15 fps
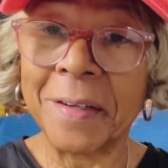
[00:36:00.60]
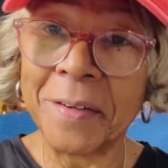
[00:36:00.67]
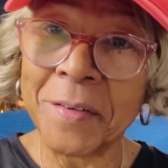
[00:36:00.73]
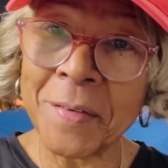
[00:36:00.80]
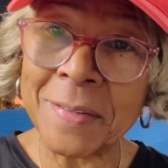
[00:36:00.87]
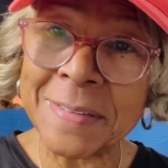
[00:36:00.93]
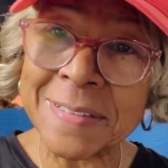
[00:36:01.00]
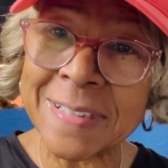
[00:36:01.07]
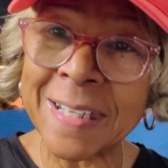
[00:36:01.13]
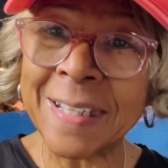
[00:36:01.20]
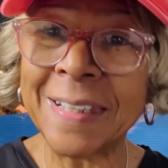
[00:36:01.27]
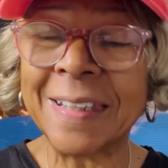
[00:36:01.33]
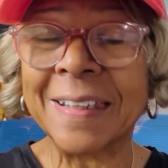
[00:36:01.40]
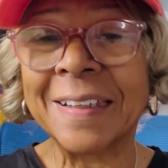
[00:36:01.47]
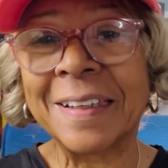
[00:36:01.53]
You
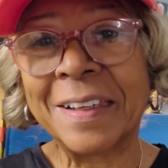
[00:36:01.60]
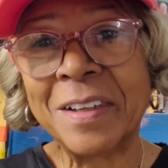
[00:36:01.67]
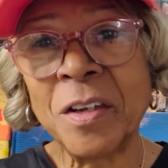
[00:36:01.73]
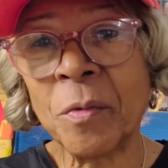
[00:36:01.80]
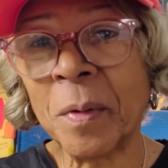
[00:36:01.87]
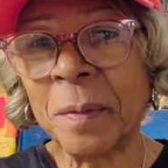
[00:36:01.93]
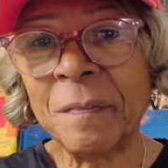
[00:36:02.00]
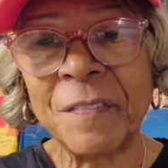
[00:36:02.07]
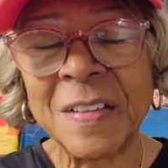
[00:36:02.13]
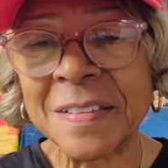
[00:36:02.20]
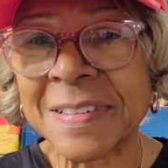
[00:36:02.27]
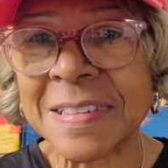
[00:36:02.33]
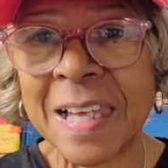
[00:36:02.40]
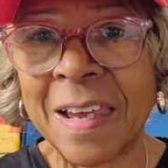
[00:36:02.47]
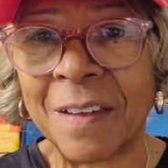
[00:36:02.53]
understand? You want to feel
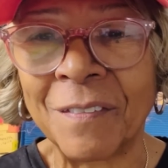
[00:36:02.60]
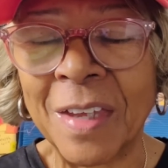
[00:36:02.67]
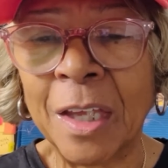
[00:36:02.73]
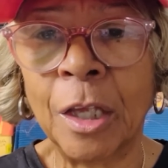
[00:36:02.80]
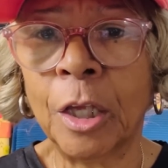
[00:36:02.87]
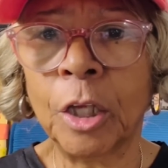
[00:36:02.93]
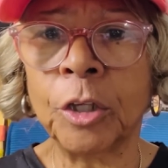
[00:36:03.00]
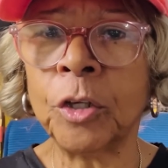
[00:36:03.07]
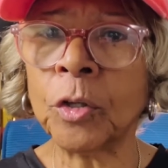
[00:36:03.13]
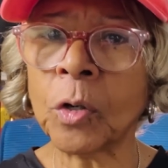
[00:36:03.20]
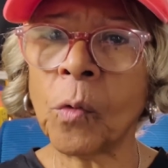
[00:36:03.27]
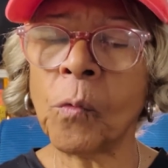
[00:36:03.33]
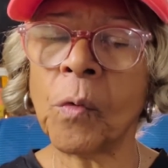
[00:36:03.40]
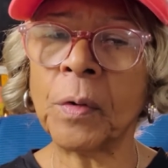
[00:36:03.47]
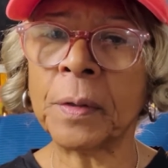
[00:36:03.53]
safe. You
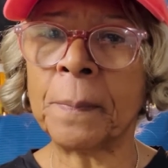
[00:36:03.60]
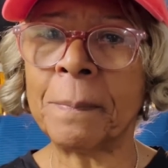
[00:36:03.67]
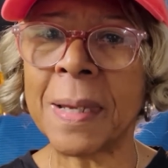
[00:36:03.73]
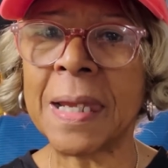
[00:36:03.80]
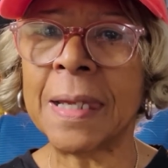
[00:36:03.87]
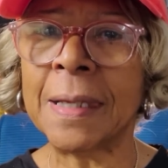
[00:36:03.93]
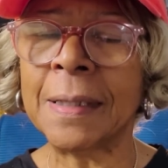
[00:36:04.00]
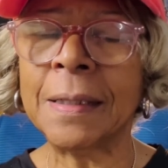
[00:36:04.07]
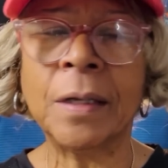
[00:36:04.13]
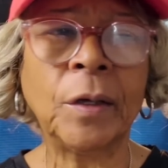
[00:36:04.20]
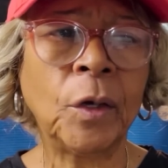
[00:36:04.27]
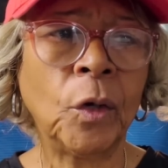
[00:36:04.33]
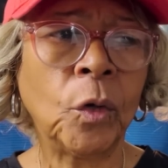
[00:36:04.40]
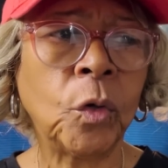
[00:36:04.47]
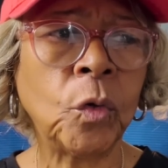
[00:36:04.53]
don't want a man
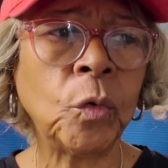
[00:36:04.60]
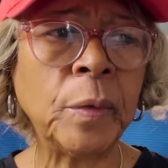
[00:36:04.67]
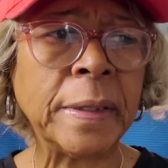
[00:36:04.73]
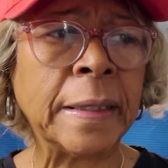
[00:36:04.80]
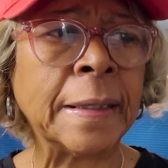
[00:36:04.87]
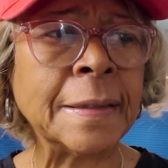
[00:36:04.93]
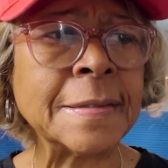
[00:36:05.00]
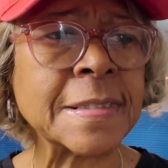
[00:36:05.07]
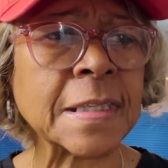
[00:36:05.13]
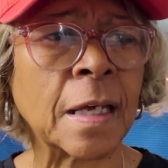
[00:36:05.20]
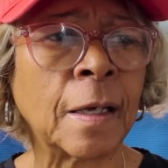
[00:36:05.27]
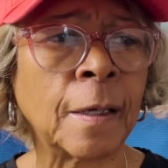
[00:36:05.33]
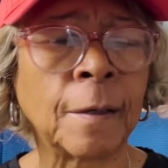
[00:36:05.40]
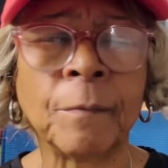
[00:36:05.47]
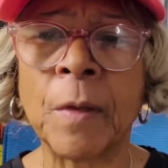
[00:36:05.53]
who is
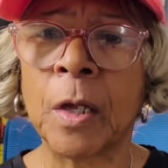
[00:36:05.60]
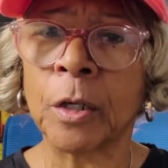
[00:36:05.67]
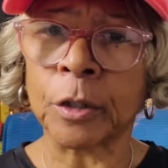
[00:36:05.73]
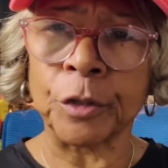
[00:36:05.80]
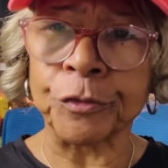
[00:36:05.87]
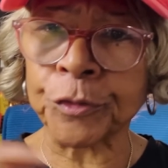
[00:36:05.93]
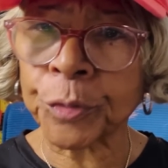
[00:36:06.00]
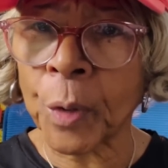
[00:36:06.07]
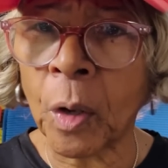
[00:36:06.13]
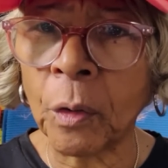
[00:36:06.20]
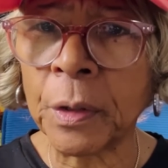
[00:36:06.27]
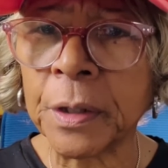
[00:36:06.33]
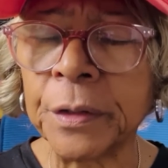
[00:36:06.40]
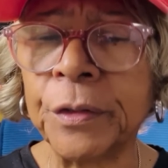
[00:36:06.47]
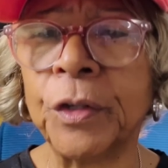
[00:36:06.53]

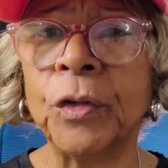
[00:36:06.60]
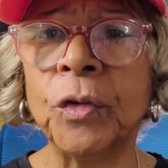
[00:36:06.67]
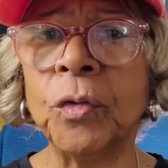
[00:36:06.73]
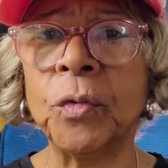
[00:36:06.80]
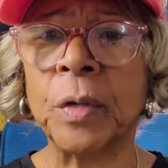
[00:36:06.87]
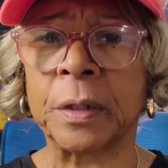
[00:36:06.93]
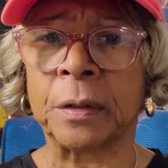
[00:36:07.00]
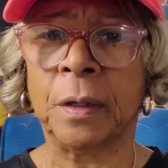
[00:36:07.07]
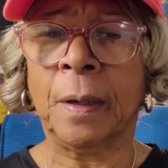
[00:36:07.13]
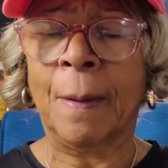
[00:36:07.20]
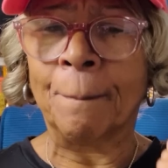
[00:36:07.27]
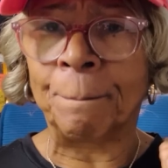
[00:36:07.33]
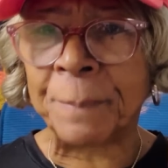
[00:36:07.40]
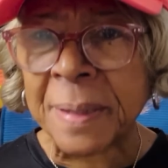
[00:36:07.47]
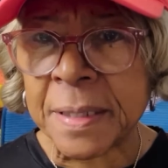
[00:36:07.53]
controlling you and
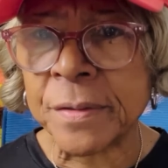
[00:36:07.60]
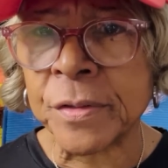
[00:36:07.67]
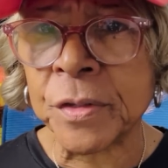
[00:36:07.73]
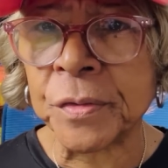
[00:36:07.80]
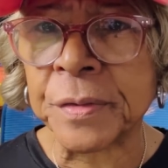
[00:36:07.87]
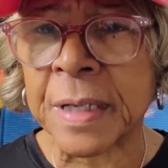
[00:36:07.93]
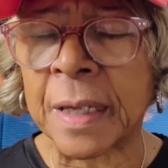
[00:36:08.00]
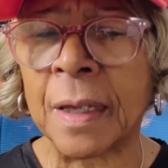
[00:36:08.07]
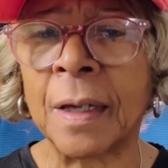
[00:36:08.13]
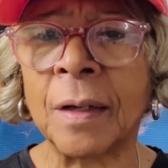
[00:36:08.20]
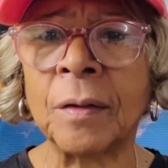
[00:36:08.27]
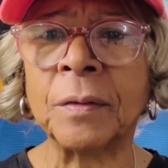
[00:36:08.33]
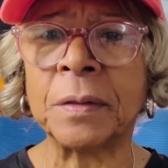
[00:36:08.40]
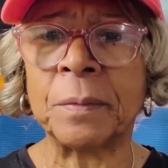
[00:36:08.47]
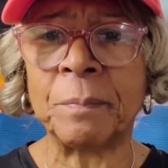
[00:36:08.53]
beating you
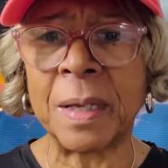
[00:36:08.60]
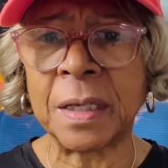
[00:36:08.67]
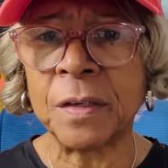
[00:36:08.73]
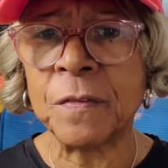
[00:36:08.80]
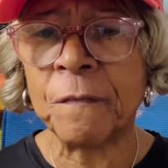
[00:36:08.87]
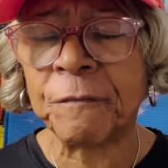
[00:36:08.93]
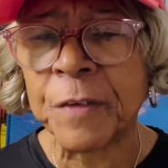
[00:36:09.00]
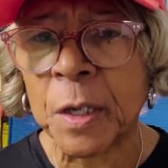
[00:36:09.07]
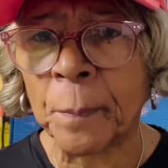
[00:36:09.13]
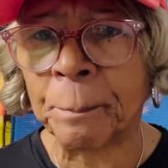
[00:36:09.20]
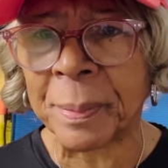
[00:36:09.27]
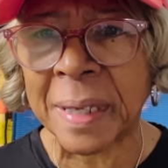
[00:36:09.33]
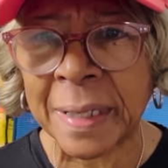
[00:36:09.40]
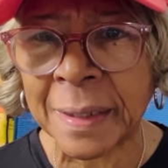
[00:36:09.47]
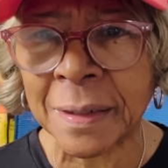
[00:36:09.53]
down and making you feel
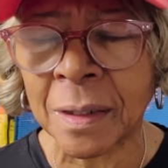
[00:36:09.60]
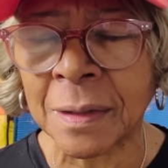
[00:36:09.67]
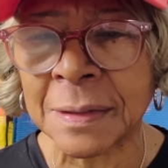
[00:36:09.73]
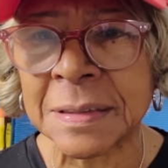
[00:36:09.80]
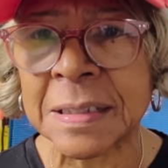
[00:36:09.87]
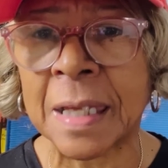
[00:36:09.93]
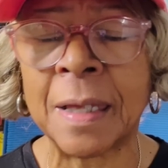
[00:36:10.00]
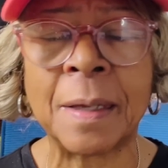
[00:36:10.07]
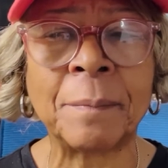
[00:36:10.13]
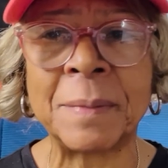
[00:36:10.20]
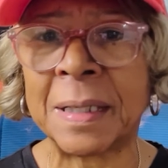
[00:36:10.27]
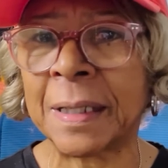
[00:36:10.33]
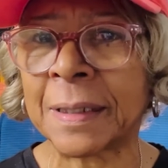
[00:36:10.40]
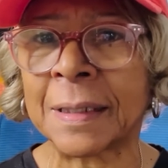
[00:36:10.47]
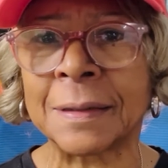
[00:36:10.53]
bad all the time
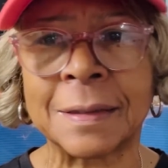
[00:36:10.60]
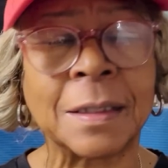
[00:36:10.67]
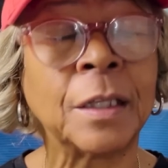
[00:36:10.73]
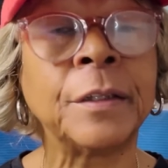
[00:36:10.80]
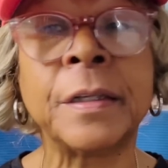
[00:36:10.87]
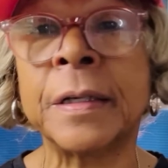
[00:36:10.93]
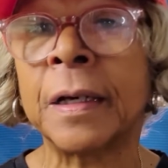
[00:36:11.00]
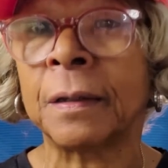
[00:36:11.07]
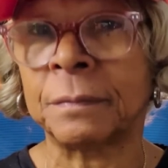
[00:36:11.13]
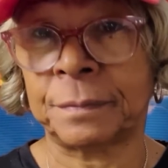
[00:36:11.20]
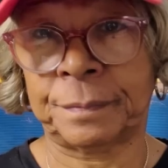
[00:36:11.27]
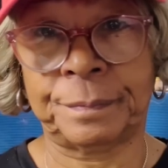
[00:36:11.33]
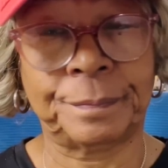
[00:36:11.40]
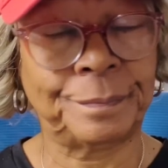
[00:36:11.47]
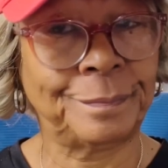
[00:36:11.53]
and that kind of... No.
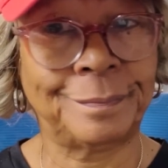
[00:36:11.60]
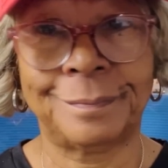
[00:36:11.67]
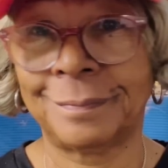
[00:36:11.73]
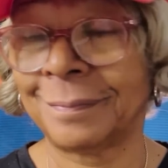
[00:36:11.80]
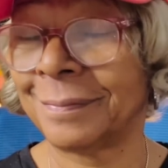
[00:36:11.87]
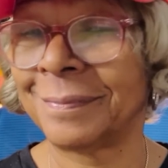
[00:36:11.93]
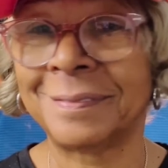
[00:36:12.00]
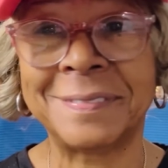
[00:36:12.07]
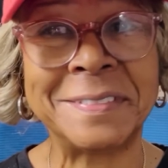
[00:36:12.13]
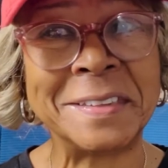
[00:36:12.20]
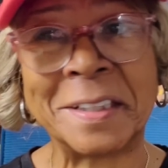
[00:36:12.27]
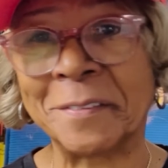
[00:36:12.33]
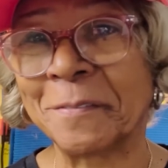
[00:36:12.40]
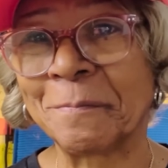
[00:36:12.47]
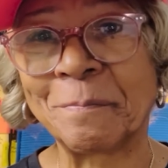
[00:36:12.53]
No.